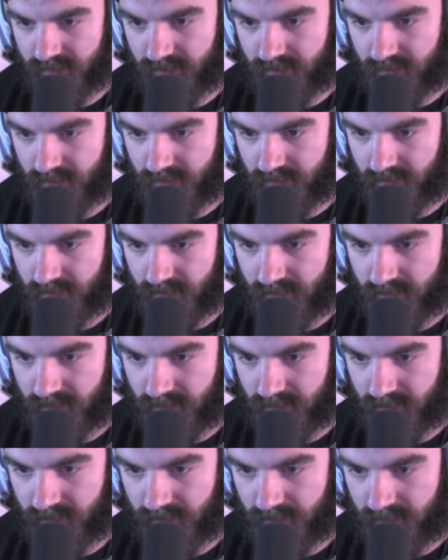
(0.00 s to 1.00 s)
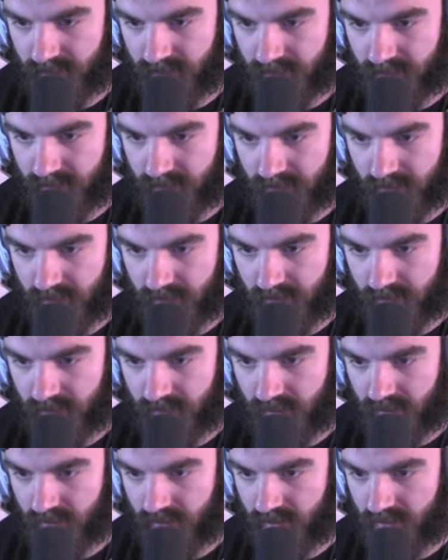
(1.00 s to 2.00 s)

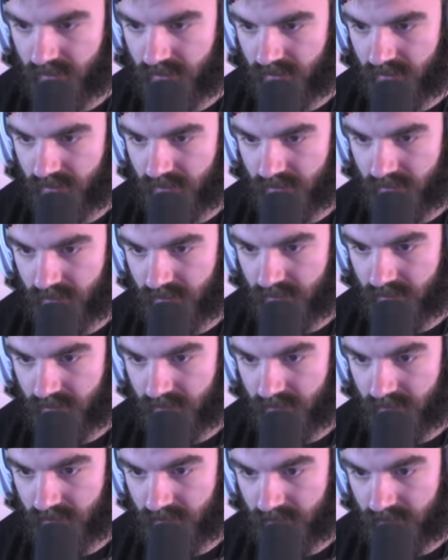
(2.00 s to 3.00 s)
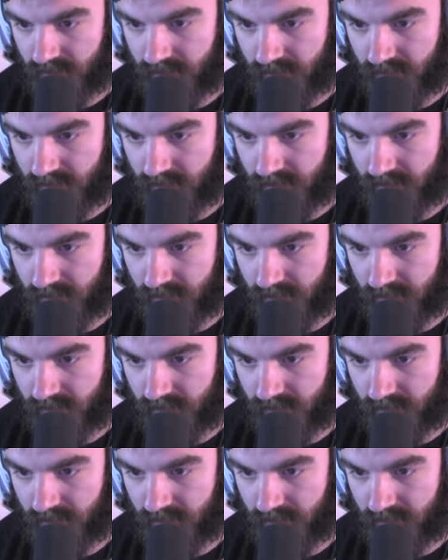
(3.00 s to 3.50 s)
(silence)